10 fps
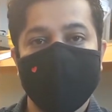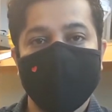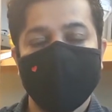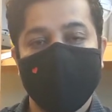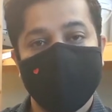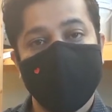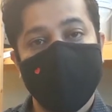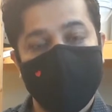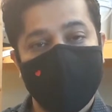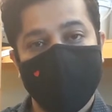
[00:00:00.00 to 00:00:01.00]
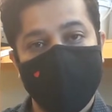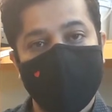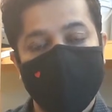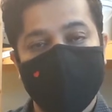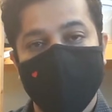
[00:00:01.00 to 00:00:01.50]
So I also wanted to record
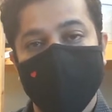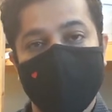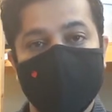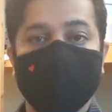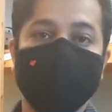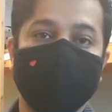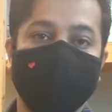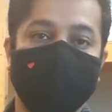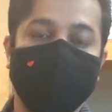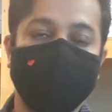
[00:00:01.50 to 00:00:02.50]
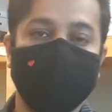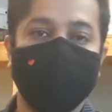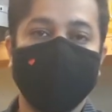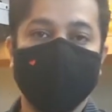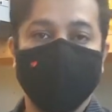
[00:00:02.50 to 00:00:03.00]
this video to tell you
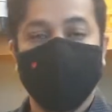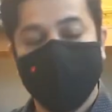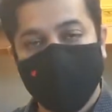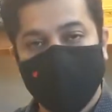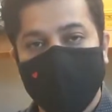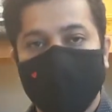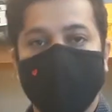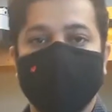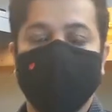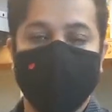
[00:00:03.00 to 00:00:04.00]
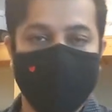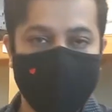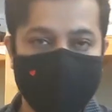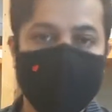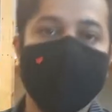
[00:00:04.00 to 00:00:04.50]
little bit more about the
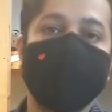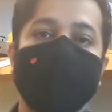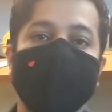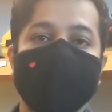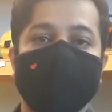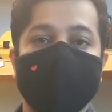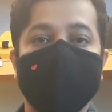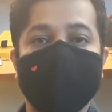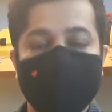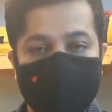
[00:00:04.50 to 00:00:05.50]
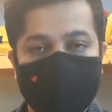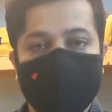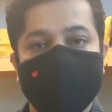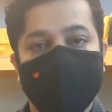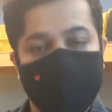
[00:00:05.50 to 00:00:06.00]
class that I'm teaching in
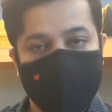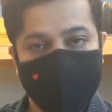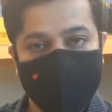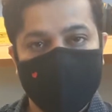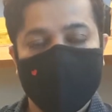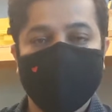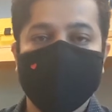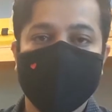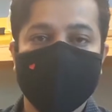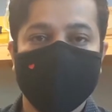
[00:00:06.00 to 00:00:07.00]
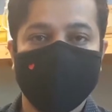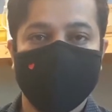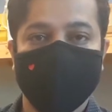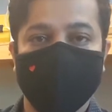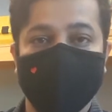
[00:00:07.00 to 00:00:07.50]
this fall semester.
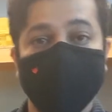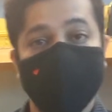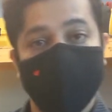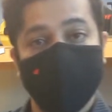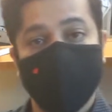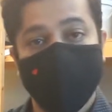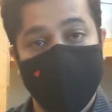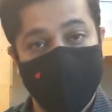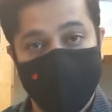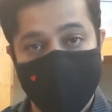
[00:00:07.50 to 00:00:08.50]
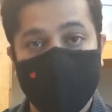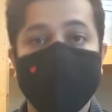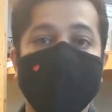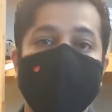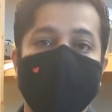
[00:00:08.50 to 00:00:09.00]
So if you may know,
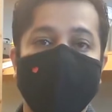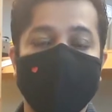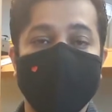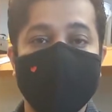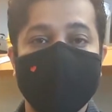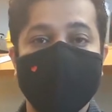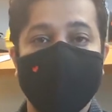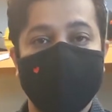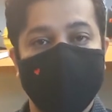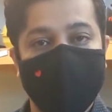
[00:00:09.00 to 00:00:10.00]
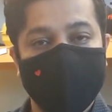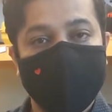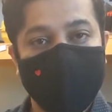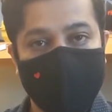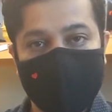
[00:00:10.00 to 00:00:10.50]
I'm teaching an upper level
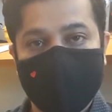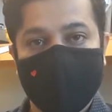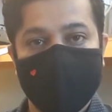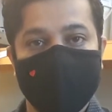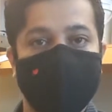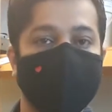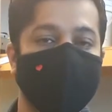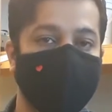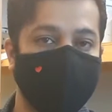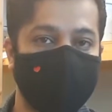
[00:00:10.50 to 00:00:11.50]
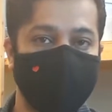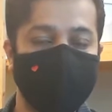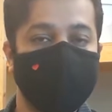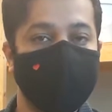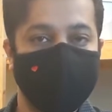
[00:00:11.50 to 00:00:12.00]
class that is called Introduction to
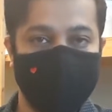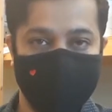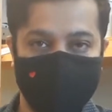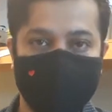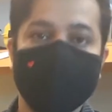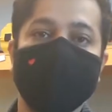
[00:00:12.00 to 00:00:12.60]
Geophysics.